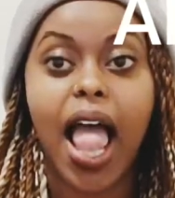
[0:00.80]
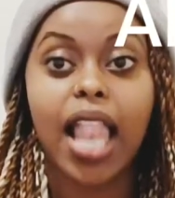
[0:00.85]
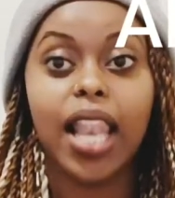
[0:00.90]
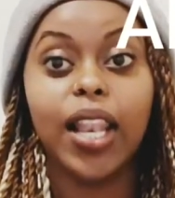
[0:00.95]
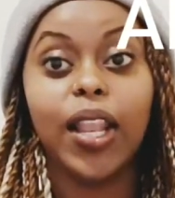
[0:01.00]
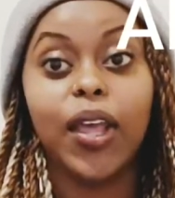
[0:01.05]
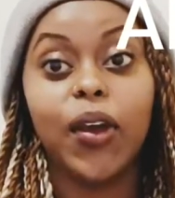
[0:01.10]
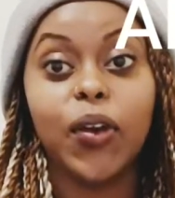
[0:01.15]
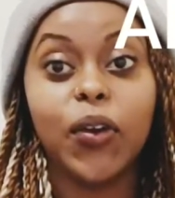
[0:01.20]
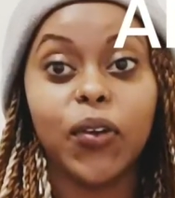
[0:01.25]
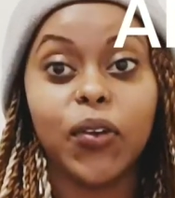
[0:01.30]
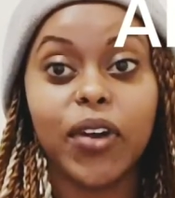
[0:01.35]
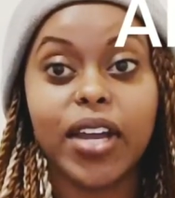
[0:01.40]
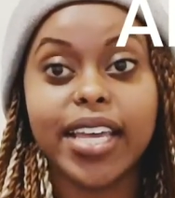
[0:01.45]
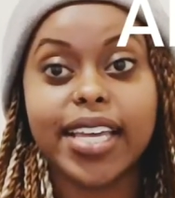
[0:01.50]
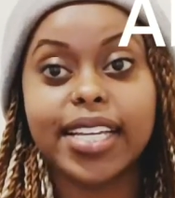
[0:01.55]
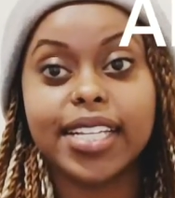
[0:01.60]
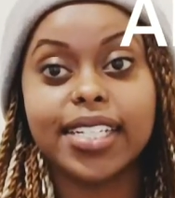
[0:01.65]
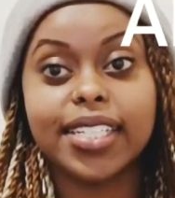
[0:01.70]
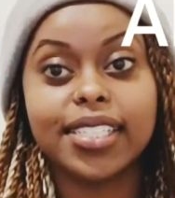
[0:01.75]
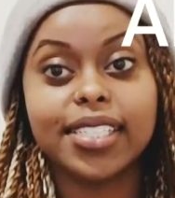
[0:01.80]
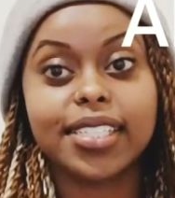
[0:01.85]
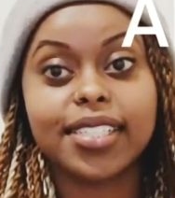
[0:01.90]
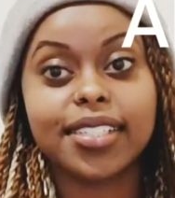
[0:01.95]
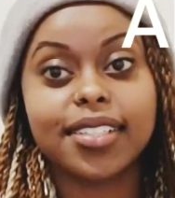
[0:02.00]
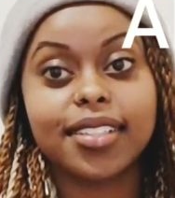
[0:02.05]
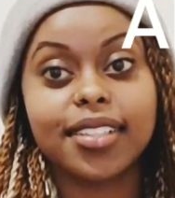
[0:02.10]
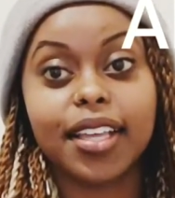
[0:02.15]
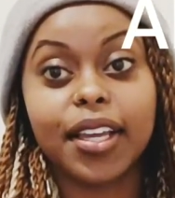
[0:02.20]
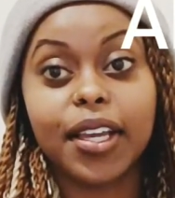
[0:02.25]
Hello and
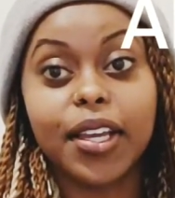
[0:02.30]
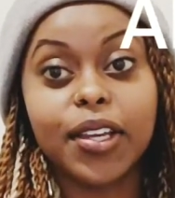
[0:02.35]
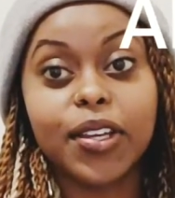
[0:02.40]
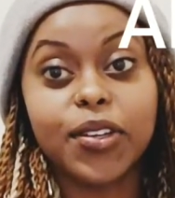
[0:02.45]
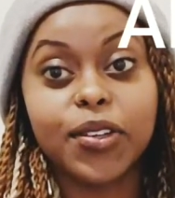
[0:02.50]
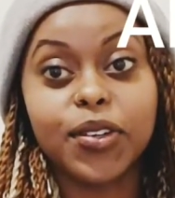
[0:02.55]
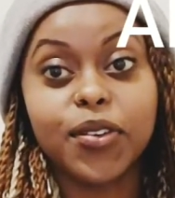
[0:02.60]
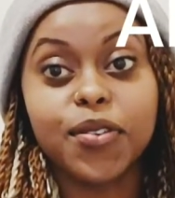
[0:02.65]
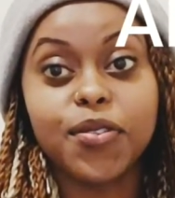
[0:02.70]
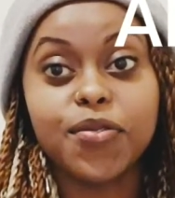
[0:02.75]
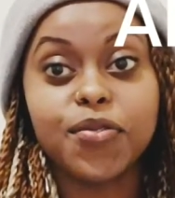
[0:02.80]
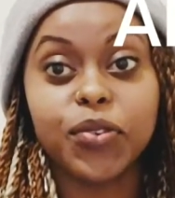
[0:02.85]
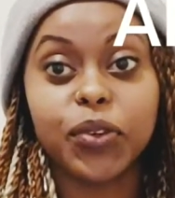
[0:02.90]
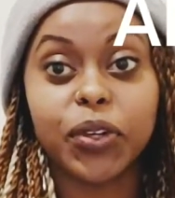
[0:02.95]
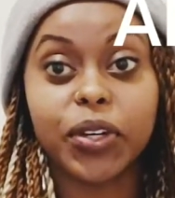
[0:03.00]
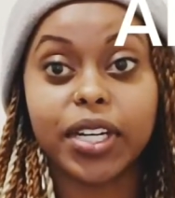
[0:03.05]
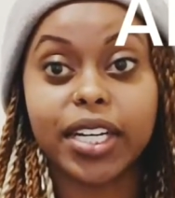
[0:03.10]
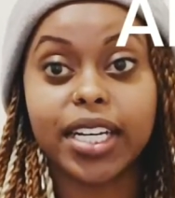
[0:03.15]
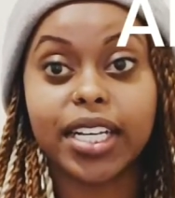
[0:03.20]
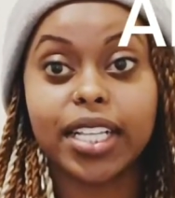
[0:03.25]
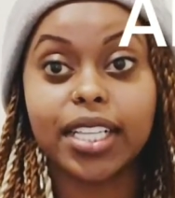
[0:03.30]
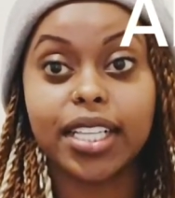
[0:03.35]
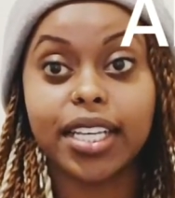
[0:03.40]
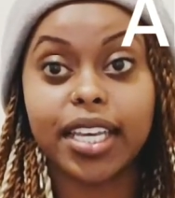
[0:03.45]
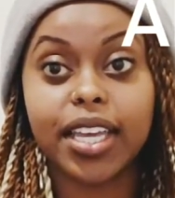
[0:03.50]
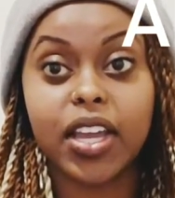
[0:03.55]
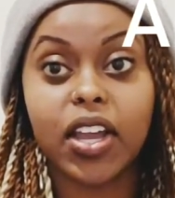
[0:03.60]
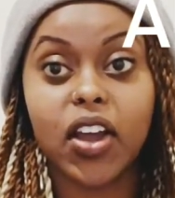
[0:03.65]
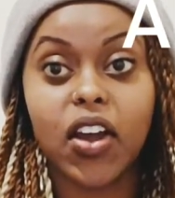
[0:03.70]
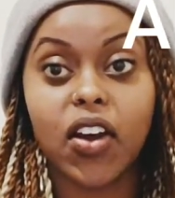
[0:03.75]
thank you for
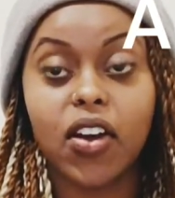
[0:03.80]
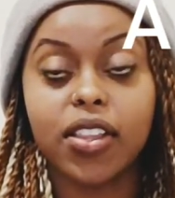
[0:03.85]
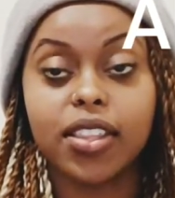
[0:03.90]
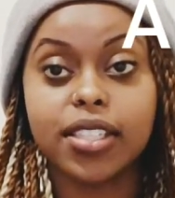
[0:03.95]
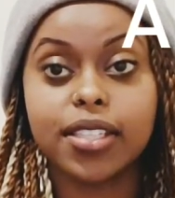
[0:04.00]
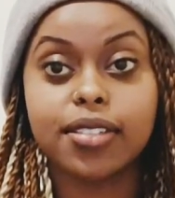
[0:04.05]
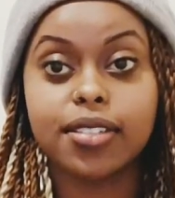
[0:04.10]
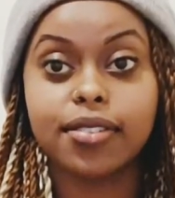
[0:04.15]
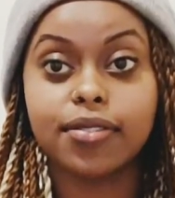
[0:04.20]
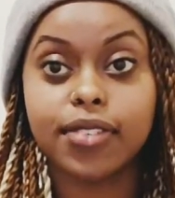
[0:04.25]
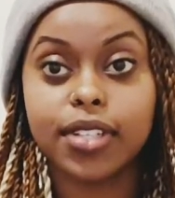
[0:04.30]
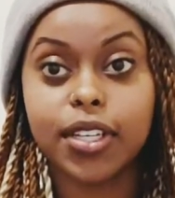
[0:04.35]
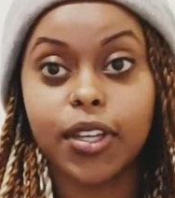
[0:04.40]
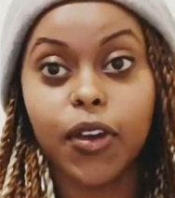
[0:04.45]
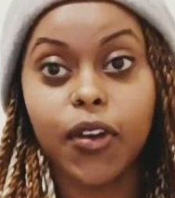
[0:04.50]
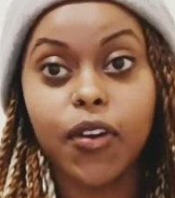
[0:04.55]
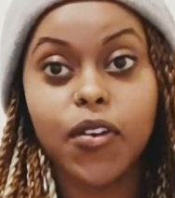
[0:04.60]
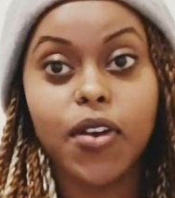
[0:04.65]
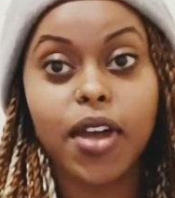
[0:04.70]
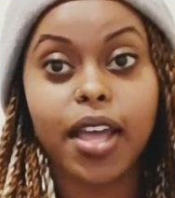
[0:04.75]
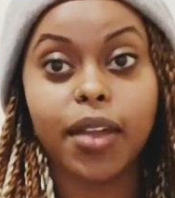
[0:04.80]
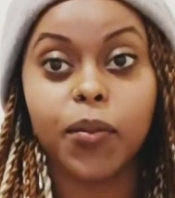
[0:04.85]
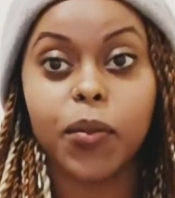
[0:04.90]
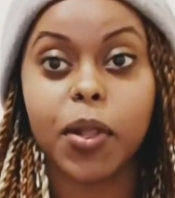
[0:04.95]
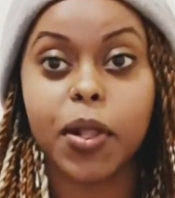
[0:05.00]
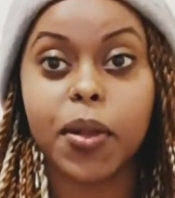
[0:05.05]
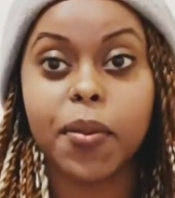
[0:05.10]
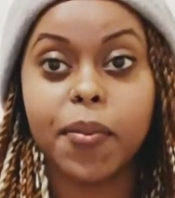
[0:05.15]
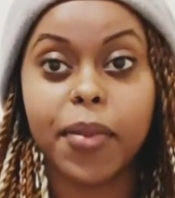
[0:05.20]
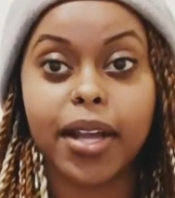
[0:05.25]
clicking on this video and
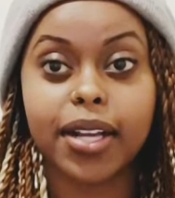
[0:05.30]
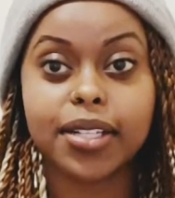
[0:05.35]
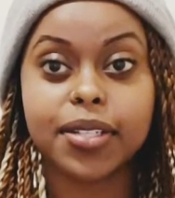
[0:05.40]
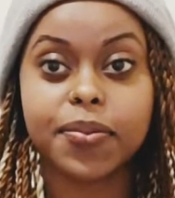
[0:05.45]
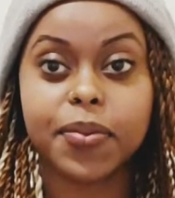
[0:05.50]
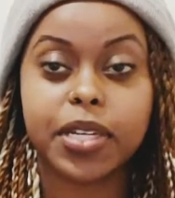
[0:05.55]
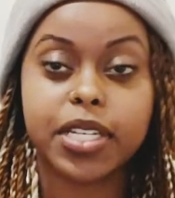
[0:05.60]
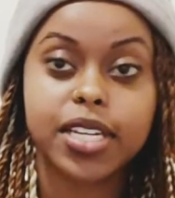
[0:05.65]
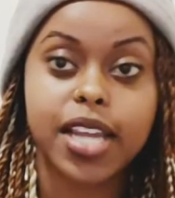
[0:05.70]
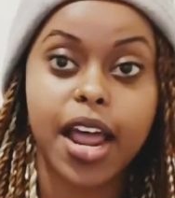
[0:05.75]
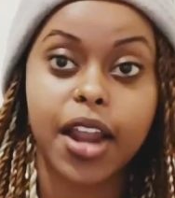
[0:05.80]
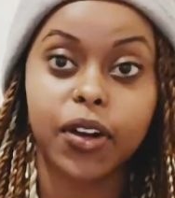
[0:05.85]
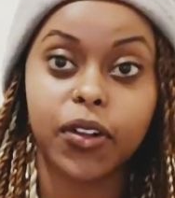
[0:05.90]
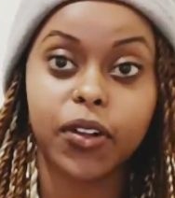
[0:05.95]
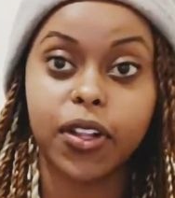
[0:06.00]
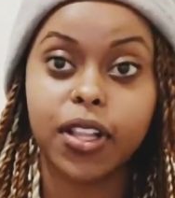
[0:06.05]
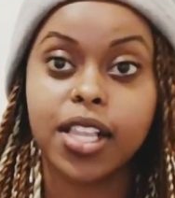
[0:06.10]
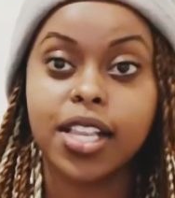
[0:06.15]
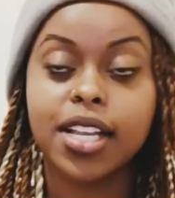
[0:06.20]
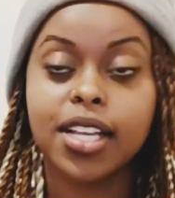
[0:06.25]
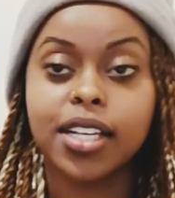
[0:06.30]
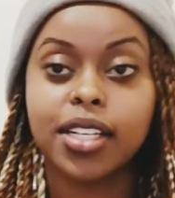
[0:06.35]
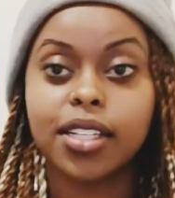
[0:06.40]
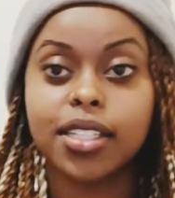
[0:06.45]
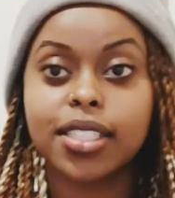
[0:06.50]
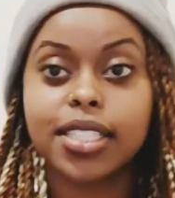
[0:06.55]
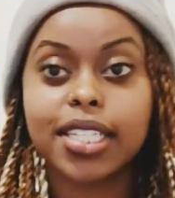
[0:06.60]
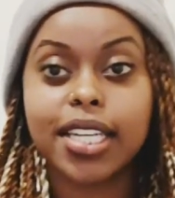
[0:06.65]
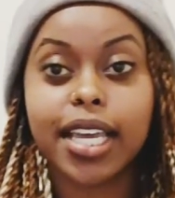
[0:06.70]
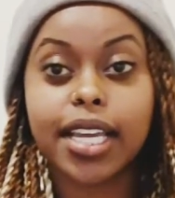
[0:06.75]
welcome back to my channel.
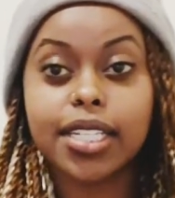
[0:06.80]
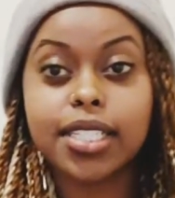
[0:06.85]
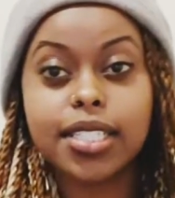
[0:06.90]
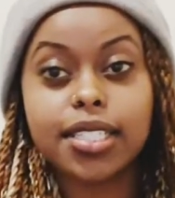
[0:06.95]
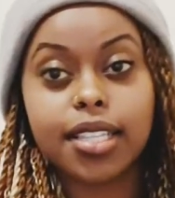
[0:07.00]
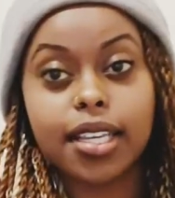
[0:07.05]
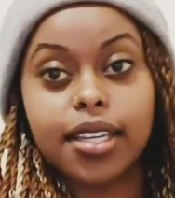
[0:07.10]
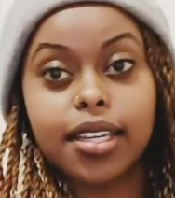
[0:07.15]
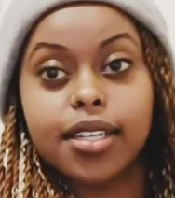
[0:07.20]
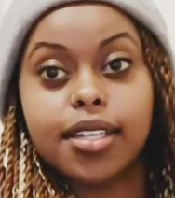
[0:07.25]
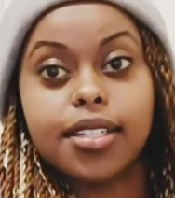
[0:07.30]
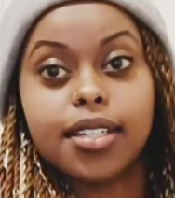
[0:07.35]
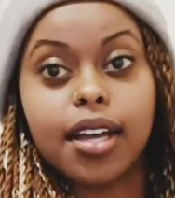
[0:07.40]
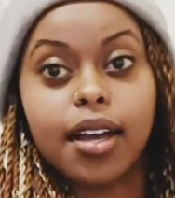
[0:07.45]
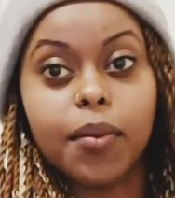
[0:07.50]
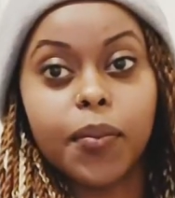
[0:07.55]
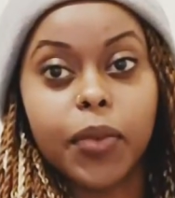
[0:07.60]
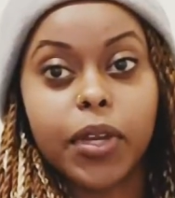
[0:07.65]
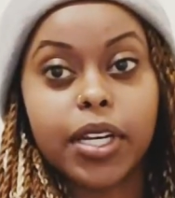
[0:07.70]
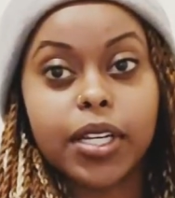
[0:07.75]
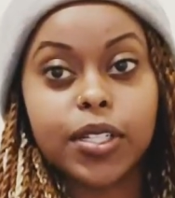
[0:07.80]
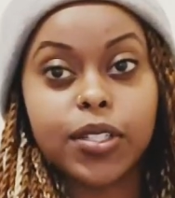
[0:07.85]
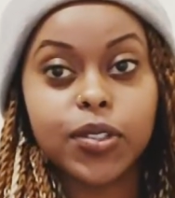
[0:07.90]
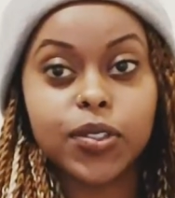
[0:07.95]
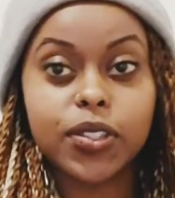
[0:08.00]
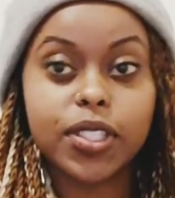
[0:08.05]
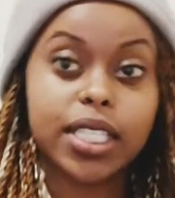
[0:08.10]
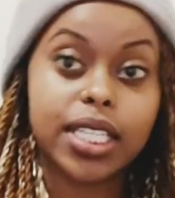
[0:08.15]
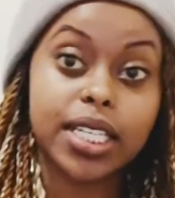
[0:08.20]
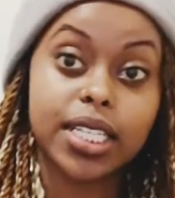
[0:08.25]
Today I decided I'm gonna
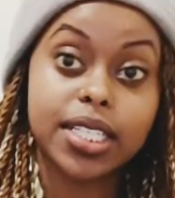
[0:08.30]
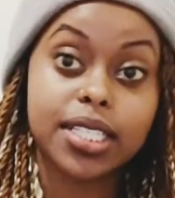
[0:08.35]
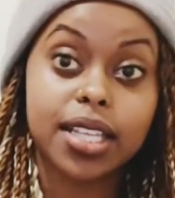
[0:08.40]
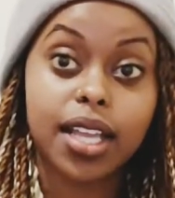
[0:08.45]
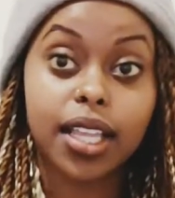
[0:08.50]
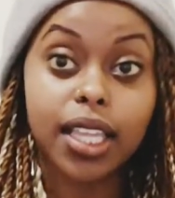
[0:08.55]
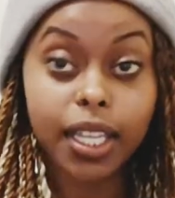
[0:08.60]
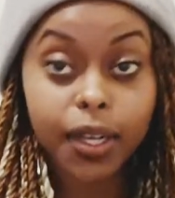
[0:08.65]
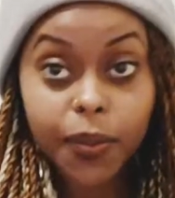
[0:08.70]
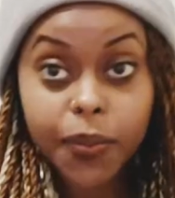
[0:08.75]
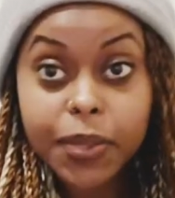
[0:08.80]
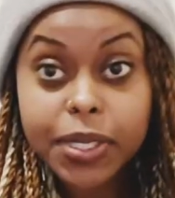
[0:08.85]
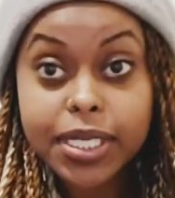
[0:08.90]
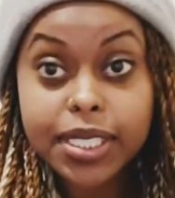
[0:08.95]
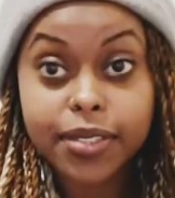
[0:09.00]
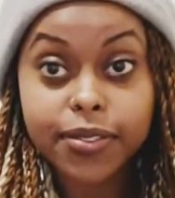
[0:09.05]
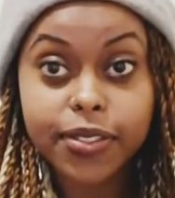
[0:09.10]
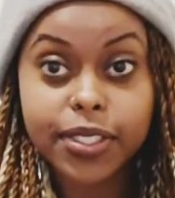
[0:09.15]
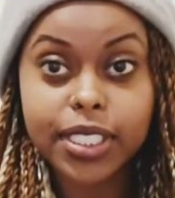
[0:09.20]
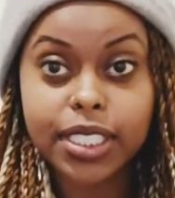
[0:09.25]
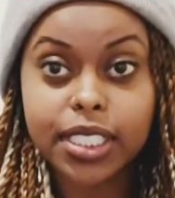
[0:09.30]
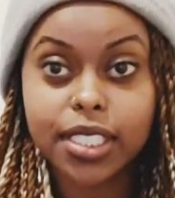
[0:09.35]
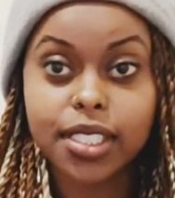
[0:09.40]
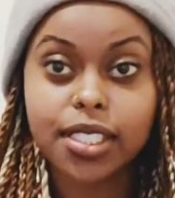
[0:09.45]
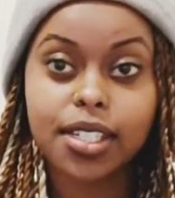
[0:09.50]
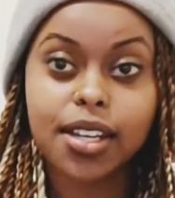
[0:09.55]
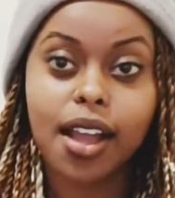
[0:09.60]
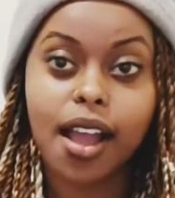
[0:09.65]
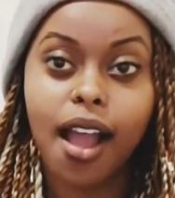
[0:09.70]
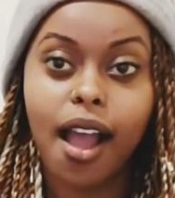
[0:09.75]
do things a little bit
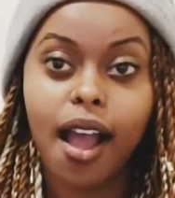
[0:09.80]
differently.